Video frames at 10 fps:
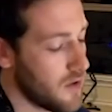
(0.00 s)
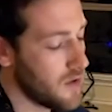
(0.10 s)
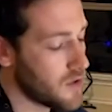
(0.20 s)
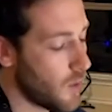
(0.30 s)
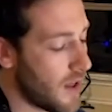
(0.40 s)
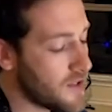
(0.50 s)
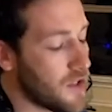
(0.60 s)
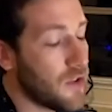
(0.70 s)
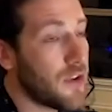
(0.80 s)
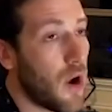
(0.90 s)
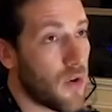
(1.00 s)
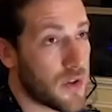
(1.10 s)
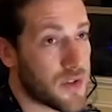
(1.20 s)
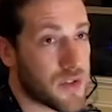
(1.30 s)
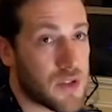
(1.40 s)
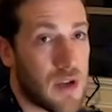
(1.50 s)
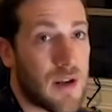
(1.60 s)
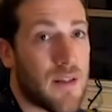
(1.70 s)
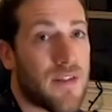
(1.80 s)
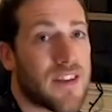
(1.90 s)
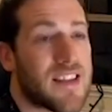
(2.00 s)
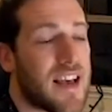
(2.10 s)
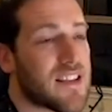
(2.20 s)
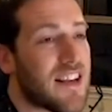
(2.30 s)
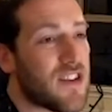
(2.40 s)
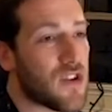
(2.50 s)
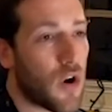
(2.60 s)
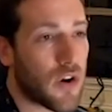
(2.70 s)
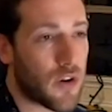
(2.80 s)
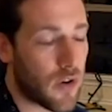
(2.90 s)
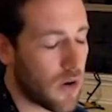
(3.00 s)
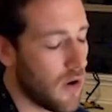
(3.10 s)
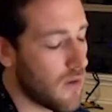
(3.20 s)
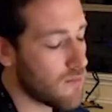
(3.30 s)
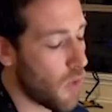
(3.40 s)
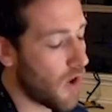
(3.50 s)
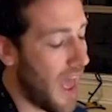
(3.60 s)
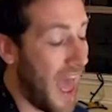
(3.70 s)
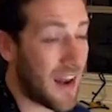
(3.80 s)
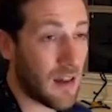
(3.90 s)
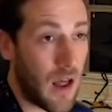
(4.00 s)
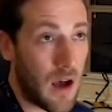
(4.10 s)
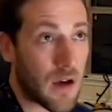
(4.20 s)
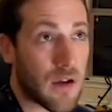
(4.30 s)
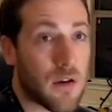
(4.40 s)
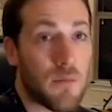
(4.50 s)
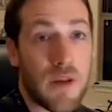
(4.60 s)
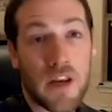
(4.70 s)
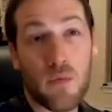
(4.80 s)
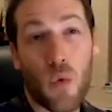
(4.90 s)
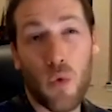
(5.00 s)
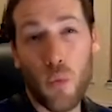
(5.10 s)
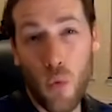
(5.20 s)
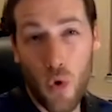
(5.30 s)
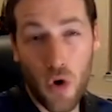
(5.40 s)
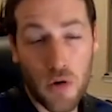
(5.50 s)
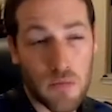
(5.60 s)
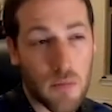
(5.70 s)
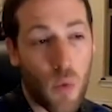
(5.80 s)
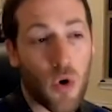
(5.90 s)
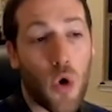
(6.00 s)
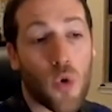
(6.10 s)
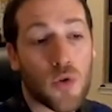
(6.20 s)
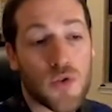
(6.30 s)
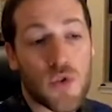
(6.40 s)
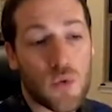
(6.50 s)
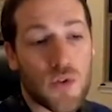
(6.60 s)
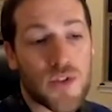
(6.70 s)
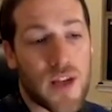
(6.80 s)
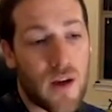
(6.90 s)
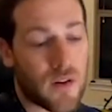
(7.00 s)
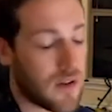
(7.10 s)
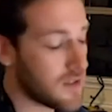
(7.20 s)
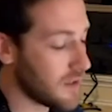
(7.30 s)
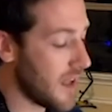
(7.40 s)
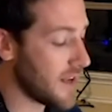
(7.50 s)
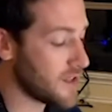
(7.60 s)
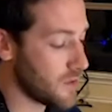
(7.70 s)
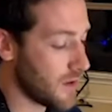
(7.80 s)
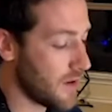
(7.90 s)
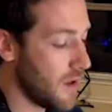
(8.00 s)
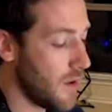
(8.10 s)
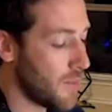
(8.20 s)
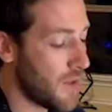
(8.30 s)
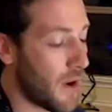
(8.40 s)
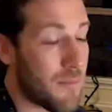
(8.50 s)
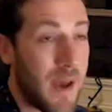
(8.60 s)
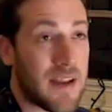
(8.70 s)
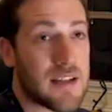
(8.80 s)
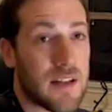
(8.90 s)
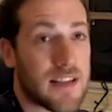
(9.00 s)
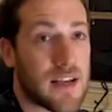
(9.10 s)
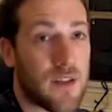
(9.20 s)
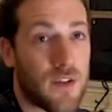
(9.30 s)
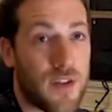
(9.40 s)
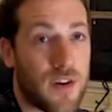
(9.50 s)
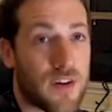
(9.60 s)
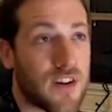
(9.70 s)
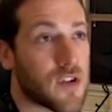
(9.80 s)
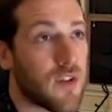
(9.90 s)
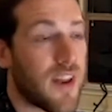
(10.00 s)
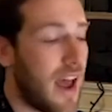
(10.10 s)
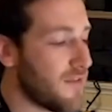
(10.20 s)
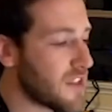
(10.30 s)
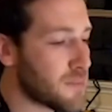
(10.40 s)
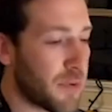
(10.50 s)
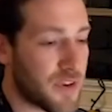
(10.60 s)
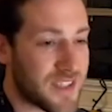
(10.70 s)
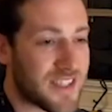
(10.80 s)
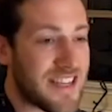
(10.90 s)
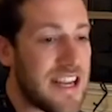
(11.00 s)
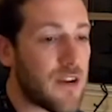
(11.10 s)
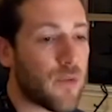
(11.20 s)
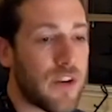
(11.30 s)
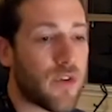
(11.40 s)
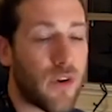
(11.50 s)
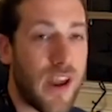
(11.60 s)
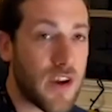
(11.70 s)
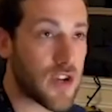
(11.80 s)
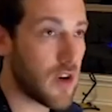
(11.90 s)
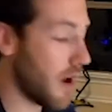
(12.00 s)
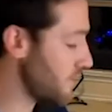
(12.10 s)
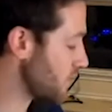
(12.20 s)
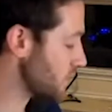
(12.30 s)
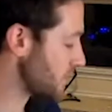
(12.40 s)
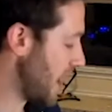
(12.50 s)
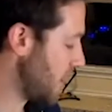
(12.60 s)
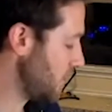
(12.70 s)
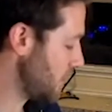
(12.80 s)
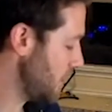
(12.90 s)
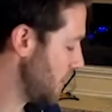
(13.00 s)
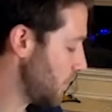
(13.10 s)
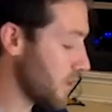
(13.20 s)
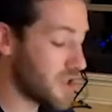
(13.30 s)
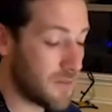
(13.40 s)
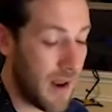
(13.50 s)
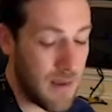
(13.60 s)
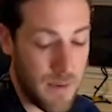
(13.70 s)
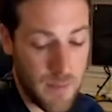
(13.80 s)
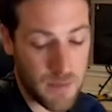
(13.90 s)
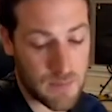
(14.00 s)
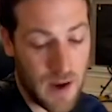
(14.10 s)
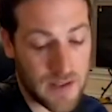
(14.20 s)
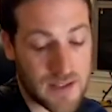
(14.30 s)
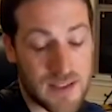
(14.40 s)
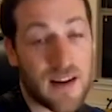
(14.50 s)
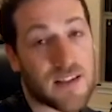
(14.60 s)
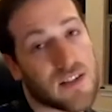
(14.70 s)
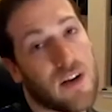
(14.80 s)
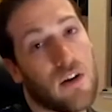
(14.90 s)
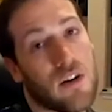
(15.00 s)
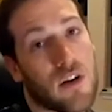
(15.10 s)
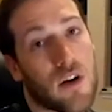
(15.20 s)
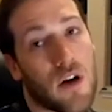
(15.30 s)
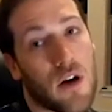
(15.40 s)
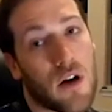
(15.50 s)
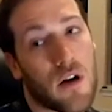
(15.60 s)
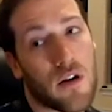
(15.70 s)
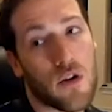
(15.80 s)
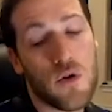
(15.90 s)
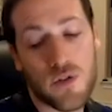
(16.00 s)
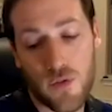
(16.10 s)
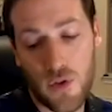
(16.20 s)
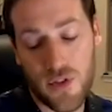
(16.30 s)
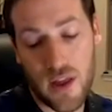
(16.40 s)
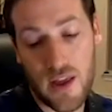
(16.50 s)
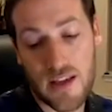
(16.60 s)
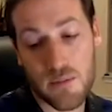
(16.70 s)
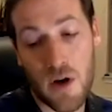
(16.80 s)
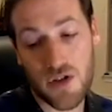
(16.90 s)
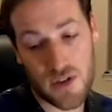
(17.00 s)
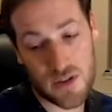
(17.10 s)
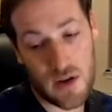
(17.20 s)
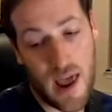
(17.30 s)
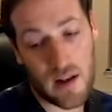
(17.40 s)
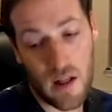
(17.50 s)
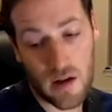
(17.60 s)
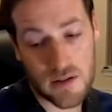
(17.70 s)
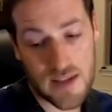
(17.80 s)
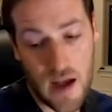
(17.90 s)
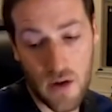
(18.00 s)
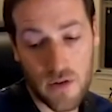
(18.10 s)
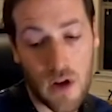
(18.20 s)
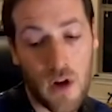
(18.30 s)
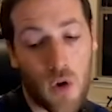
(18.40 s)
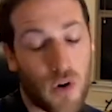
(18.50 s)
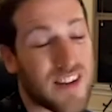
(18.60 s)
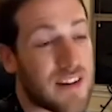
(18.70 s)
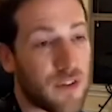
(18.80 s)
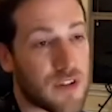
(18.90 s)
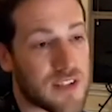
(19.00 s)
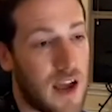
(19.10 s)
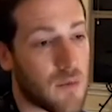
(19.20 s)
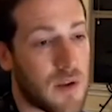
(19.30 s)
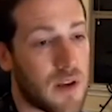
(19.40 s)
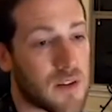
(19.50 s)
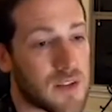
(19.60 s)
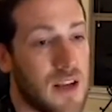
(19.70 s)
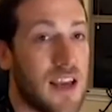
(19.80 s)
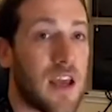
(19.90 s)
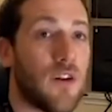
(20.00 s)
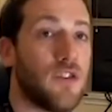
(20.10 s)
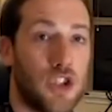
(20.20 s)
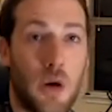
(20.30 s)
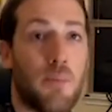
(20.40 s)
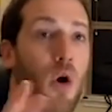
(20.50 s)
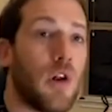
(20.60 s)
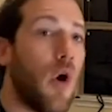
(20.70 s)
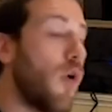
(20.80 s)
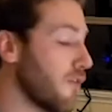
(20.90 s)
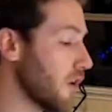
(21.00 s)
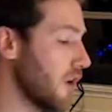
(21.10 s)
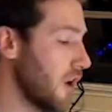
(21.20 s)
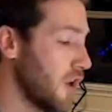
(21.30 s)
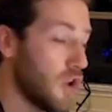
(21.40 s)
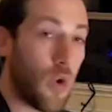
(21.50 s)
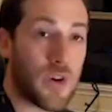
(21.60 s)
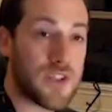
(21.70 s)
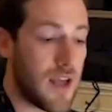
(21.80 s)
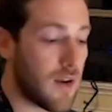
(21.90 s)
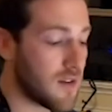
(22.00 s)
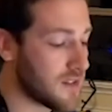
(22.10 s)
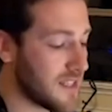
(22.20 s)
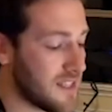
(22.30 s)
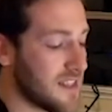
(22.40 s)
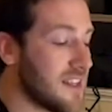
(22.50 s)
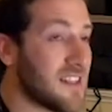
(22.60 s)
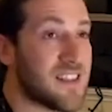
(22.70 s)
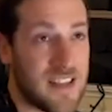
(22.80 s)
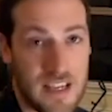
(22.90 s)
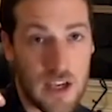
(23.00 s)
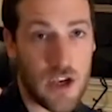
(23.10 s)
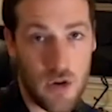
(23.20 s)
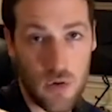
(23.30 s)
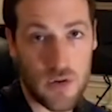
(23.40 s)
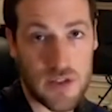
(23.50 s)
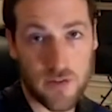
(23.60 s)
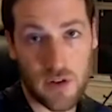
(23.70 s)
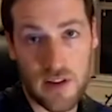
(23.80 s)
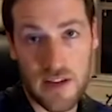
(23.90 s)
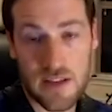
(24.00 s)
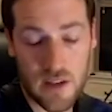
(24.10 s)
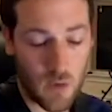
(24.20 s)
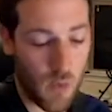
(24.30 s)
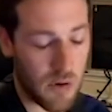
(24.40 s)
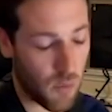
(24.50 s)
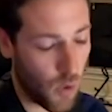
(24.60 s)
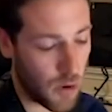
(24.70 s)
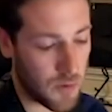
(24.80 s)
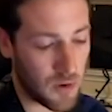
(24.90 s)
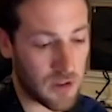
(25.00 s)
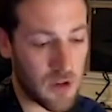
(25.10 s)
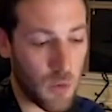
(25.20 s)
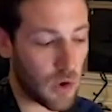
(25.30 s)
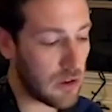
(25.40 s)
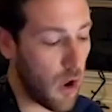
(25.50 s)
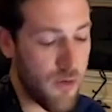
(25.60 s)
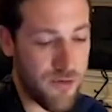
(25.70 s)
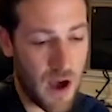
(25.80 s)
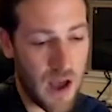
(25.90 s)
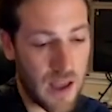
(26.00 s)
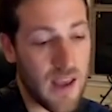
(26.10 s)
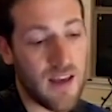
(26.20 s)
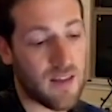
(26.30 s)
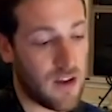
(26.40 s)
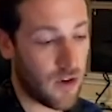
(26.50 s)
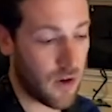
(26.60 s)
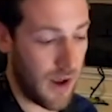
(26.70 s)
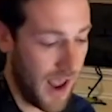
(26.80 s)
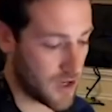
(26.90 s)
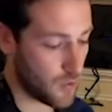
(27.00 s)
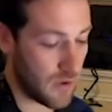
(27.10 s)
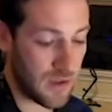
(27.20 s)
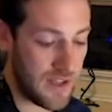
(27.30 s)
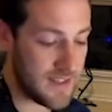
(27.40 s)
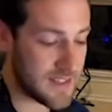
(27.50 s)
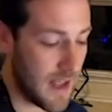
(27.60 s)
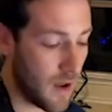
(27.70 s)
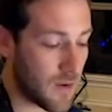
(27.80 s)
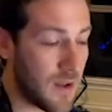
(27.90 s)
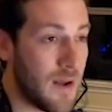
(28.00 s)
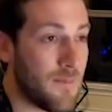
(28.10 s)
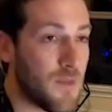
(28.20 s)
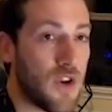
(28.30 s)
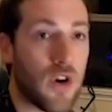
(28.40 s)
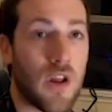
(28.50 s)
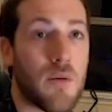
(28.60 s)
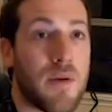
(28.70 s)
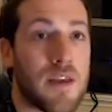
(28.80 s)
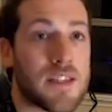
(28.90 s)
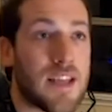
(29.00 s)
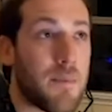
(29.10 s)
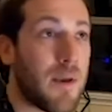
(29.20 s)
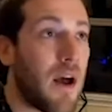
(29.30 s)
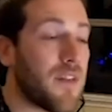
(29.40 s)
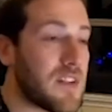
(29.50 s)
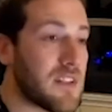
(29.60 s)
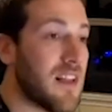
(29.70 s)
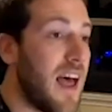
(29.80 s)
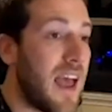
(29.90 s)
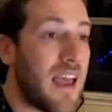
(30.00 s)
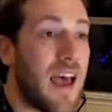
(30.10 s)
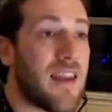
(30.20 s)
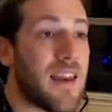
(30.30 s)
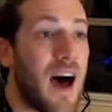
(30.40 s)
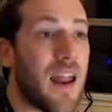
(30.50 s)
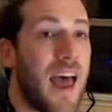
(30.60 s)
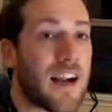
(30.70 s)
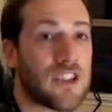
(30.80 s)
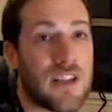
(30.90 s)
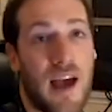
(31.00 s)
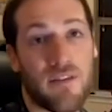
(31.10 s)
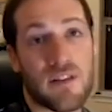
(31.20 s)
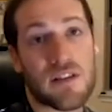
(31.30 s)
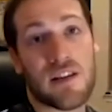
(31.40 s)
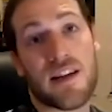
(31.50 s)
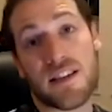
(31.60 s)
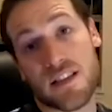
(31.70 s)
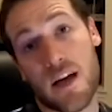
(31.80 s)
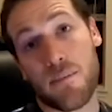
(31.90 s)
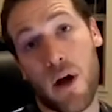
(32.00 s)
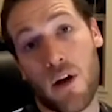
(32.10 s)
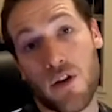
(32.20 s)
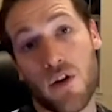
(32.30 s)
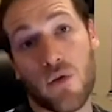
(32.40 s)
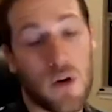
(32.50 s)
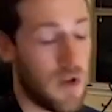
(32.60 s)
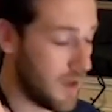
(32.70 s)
So as you'll notice, this has a darker, more analog, meaning more warm, more old school sounding delay to it. There are many delays out there that are digital that have this pristine recreation of your sound, which in many people's minds is not necessarily a useful thing as much as an analog sound or a different sound, because it'll jump all over your sound. Since this is EQ'd differently, it's a little more warmer, a little more lo-fi than your actual clean sound. You're going to be stepping on the delay and not actually have the delay step on you.